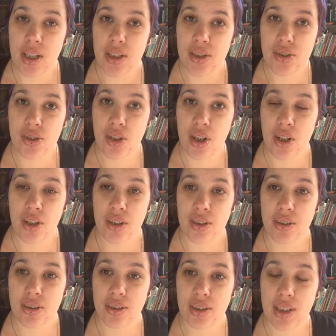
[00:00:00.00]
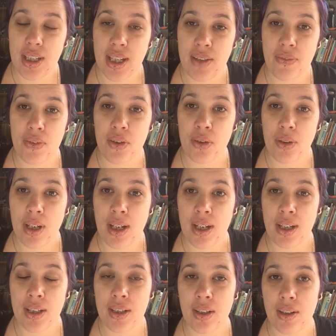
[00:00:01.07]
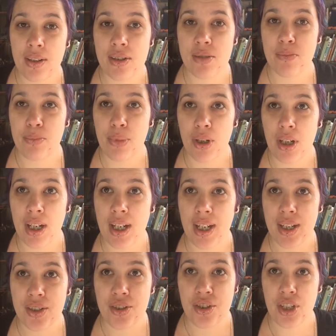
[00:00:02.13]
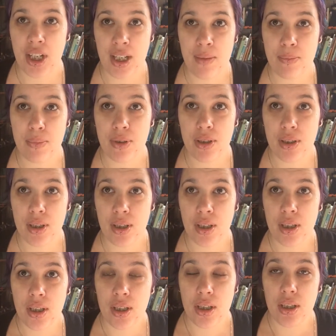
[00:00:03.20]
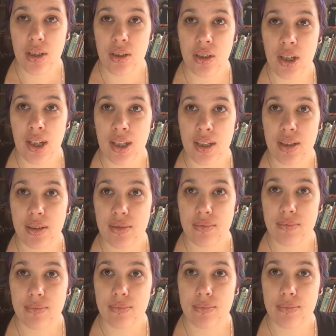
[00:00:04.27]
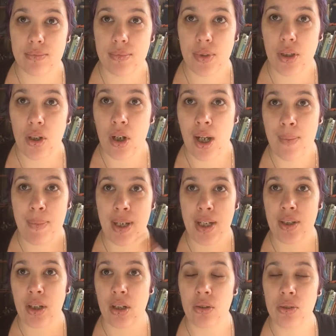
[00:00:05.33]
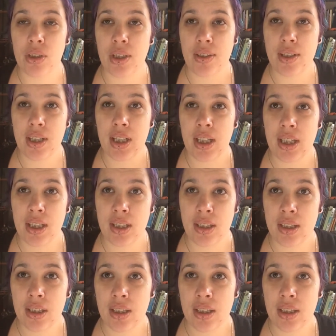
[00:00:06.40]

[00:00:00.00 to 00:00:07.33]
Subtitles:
So if you are going to buy a cheap like iPad holder thingy,